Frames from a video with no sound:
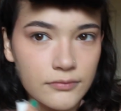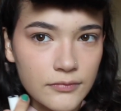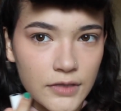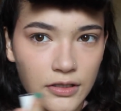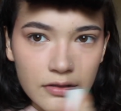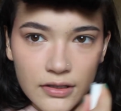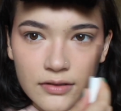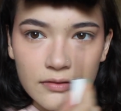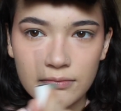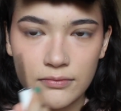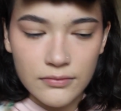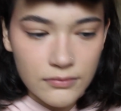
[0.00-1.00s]
You
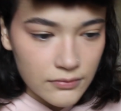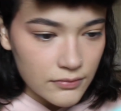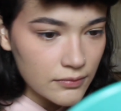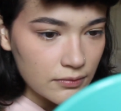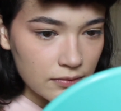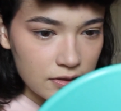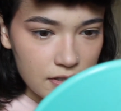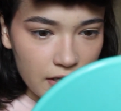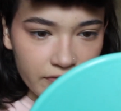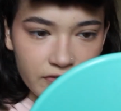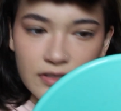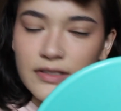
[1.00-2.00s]
can
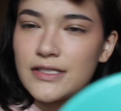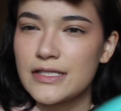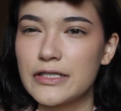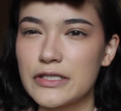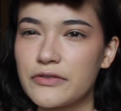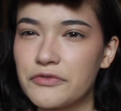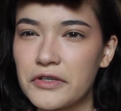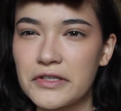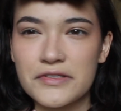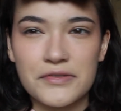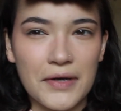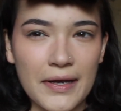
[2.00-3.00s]
definitely see a
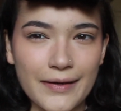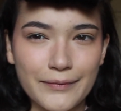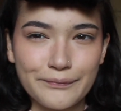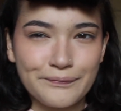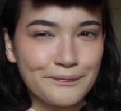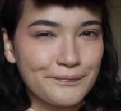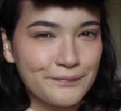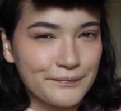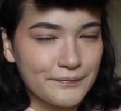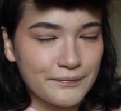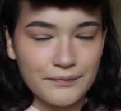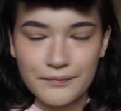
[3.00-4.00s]
difference, right?
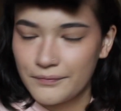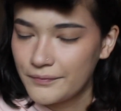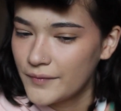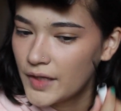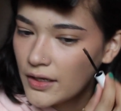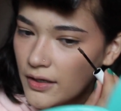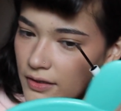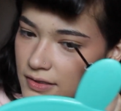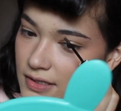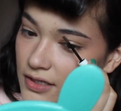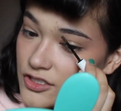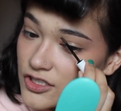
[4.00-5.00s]

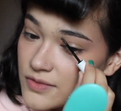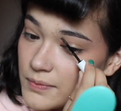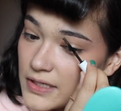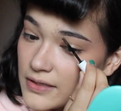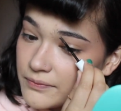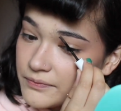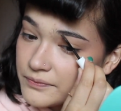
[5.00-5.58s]
It's not just me.